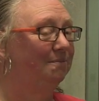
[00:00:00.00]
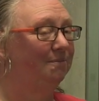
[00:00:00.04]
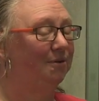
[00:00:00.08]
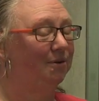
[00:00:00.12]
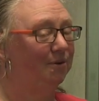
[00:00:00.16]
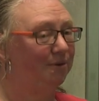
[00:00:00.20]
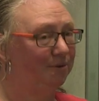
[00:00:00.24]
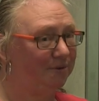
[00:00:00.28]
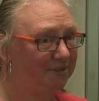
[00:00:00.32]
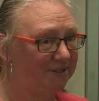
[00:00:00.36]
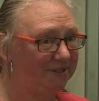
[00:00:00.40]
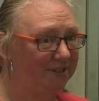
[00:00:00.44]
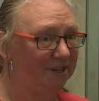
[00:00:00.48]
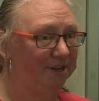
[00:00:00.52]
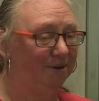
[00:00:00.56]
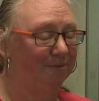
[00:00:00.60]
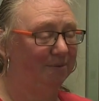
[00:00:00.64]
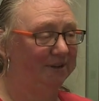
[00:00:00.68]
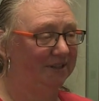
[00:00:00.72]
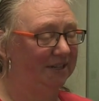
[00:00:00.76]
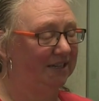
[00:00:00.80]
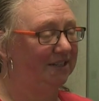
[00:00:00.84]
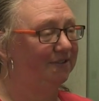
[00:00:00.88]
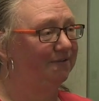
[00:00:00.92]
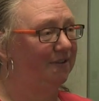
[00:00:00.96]
But also
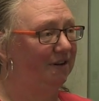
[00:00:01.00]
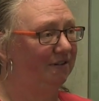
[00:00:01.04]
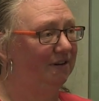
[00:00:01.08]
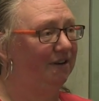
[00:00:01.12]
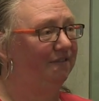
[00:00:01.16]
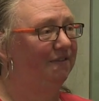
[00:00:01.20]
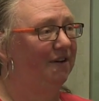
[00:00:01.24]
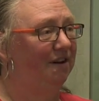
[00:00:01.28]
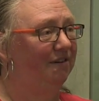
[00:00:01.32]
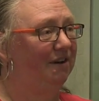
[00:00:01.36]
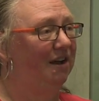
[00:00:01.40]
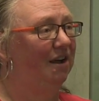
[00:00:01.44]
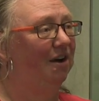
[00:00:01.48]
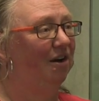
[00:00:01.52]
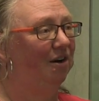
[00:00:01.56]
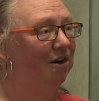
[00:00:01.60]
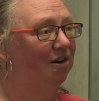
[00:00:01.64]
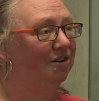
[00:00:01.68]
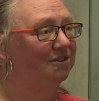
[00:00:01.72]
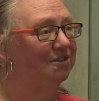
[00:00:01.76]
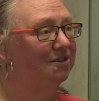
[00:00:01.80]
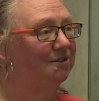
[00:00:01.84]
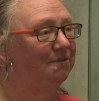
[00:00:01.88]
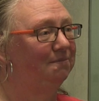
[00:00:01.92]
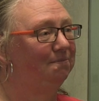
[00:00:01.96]
when it's very, very
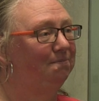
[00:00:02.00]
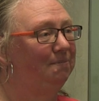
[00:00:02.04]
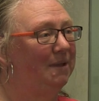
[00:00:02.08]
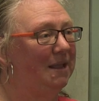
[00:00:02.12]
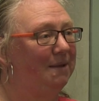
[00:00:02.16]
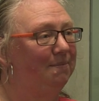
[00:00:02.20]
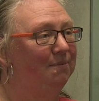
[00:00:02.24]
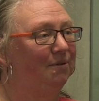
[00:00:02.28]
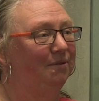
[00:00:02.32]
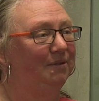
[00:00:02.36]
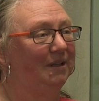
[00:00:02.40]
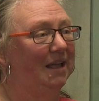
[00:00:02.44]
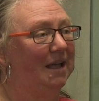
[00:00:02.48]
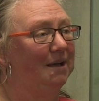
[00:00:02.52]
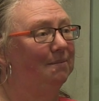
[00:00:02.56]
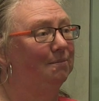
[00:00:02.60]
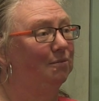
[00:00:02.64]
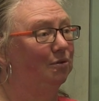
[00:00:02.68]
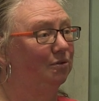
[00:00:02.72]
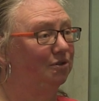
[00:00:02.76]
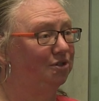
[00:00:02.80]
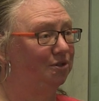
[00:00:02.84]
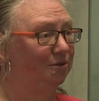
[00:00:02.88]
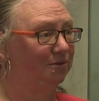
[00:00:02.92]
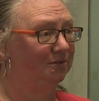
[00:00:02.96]
hot, people get
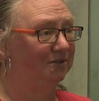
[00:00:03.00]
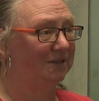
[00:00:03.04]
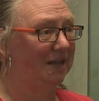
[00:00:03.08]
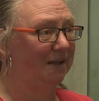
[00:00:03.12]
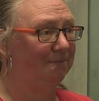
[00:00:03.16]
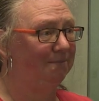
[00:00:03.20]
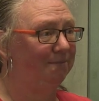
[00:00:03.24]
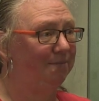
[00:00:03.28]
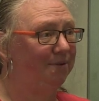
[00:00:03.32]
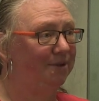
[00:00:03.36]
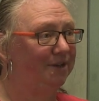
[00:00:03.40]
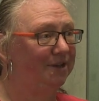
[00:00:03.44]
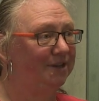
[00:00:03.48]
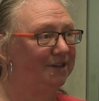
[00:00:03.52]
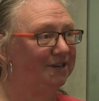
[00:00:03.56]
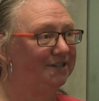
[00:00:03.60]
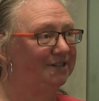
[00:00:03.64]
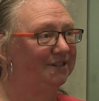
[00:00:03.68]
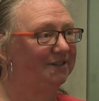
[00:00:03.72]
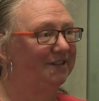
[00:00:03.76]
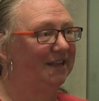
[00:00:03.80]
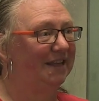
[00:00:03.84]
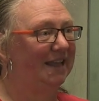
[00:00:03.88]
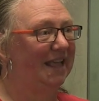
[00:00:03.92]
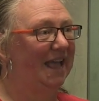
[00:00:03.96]
more
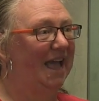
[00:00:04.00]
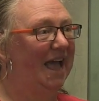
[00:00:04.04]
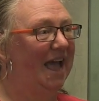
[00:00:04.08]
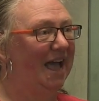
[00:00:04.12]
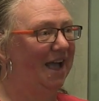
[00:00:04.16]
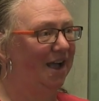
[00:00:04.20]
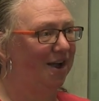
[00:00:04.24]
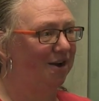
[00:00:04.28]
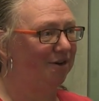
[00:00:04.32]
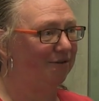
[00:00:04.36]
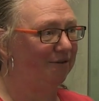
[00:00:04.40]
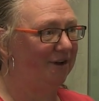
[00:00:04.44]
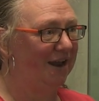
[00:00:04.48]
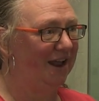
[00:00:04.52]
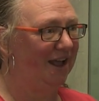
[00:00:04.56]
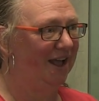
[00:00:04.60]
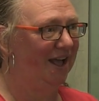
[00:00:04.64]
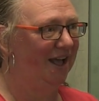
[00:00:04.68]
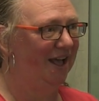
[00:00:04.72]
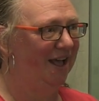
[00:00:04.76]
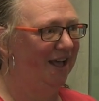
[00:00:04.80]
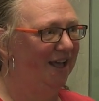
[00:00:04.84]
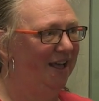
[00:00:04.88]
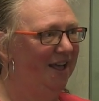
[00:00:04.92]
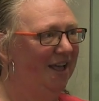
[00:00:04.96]
short-tempered, they get
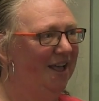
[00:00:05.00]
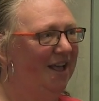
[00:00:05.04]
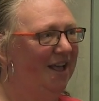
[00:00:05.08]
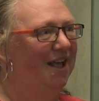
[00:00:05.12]
angrier,